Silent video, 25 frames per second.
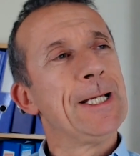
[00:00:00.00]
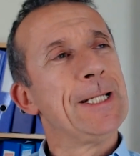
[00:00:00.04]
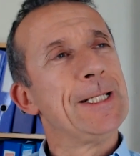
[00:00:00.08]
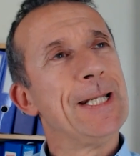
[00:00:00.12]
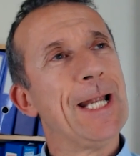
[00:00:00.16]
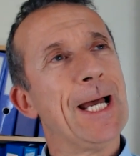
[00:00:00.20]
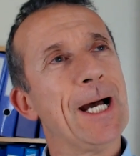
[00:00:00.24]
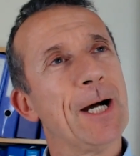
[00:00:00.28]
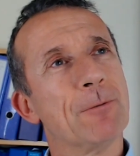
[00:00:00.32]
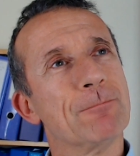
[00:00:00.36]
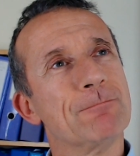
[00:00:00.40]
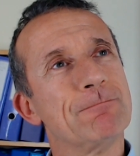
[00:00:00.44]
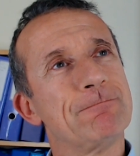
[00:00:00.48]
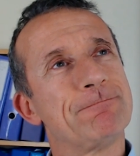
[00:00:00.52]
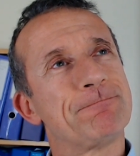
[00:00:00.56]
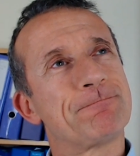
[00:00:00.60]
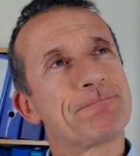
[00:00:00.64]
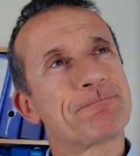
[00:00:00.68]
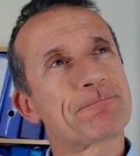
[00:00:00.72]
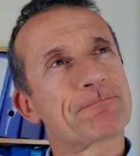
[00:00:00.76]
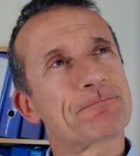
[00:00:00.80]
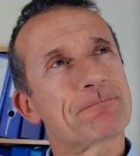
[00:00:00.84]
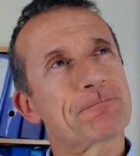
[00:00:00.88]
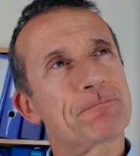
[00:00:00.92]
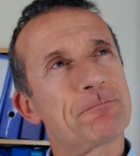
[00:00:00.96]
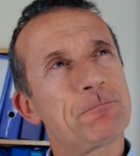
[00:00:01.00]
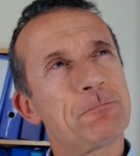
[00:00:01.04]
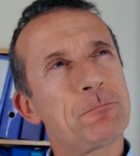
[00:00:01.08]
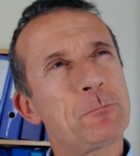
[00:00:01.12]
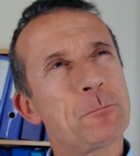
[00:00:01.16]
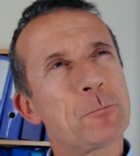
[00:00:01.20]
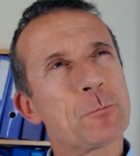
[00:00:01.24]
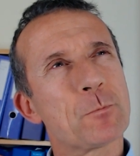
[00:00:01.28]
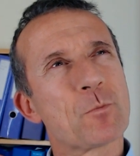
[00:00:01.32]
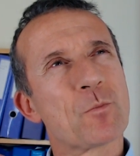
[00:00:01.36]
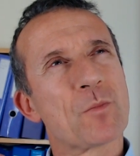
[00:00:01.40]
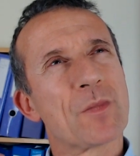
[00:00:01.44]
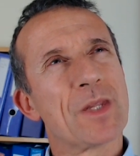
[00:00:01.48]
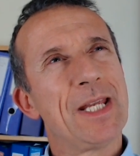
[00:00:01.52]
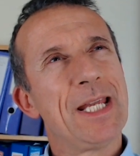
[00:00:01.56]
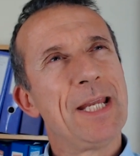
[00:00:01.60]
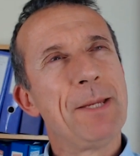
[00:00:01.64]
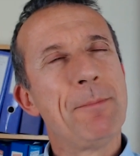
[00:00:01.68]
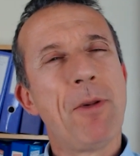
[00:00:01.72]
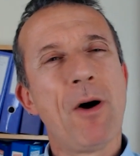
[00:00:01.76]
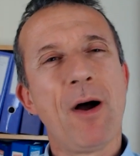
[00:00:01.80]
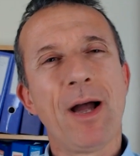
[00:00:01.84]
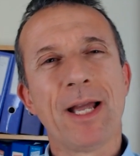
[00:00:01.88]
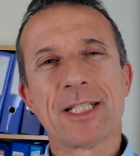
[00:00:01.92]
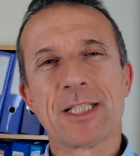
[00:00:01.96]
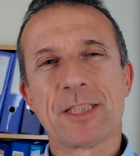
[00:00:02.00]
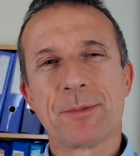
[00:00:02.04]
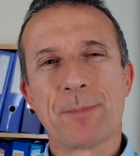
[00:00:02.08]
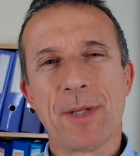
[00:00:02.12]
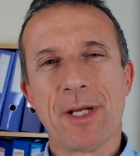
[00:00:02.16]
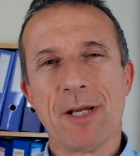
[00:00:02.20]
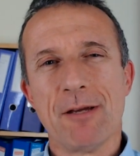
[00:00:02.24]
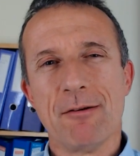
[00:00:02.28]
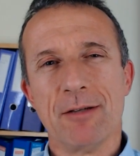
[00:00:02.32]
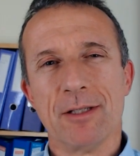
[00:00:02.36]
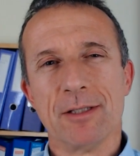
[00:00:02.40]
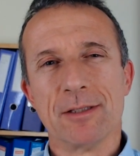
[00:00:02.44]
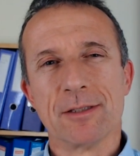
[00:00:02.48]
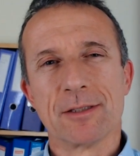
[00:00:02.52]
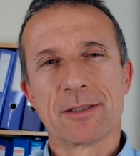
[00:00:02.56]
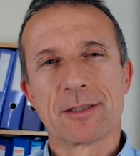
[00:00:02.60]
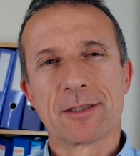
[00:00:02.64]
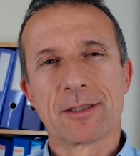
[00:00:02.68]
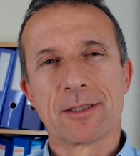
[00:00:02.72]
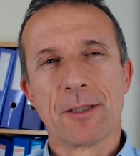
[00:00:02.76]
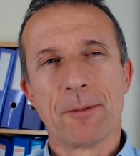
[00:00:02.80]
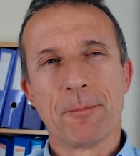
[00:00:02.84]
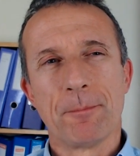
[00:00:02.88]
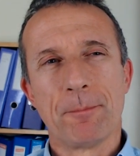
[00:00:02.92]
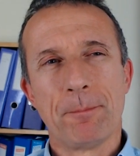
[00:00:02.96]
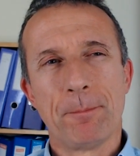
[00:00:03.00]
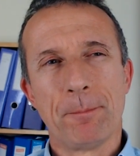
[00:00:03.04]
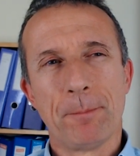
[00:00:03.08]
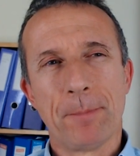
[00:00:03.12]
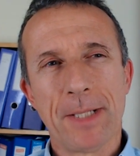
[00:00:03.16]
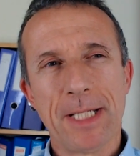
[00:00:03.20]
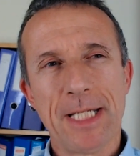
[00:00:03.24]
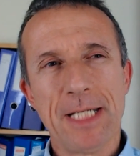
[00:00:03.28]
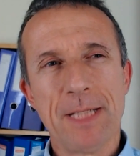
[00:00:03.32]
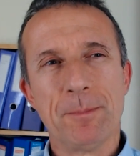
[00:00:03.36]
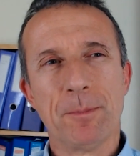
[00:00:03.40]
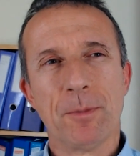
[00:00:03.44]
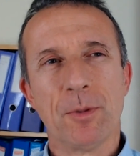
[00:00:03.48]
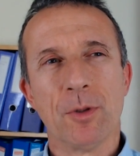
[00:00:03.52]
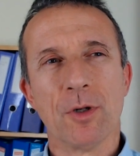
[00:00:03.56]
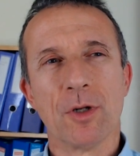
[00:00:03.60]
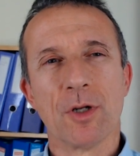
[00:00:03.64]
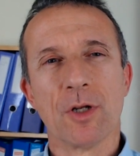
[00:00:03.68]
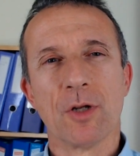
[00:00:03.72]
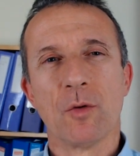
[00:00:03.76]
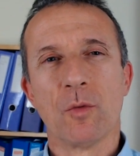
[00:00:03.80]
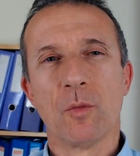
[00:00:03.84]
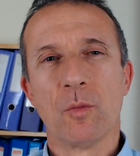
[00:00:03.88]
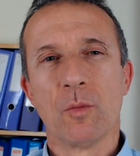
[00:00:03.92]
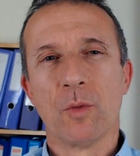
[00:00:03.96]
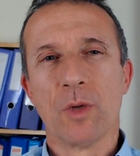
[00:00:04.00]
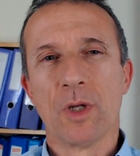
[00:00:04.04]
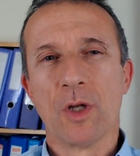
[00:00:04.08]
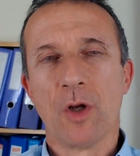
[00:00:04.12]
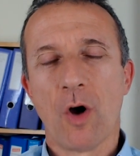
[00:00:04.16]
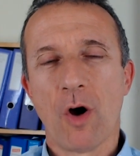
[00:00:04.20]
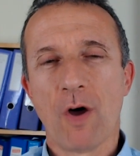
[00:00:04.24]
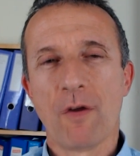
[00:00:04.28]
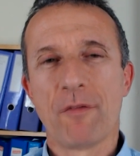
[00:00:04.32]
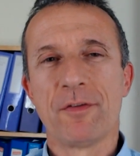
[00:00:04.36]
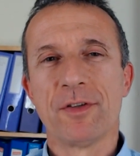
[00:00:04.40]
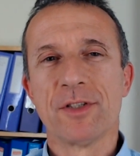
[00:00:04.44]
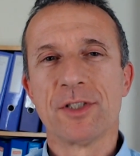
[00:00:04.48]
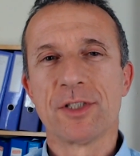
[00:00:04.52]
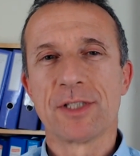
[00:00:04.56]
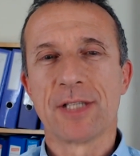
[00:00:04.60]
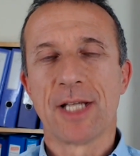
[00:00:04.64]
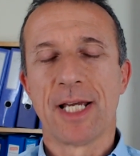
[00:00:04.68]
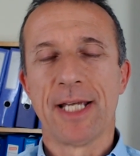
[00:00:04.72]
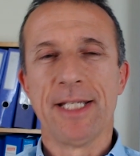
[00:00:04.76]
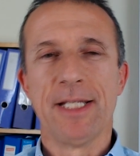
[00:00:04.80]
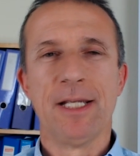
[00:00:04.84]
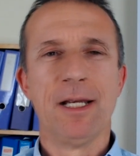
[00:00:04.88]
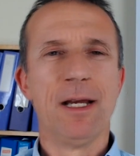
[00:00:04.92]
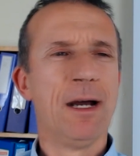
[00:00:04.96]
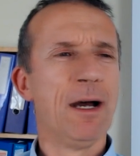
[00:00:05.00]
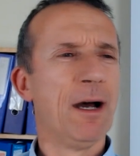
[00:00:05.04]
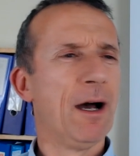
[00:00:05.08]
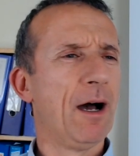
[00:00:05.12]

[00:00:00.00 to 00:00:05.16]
Now, in my experience, people will often say,